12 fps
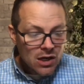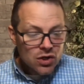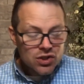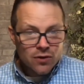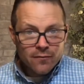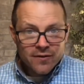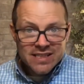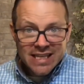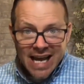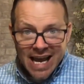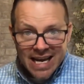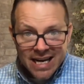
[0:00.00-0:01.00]
So for
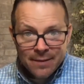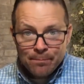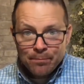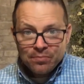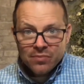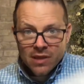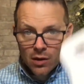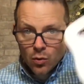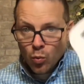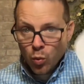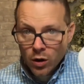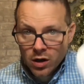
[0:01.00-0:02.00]
today,
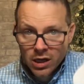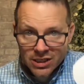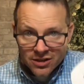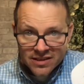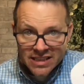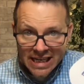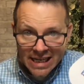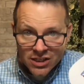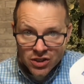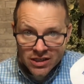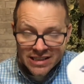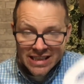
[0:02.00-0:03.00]
work on your
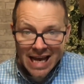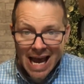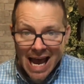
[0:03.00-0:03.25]
sketches,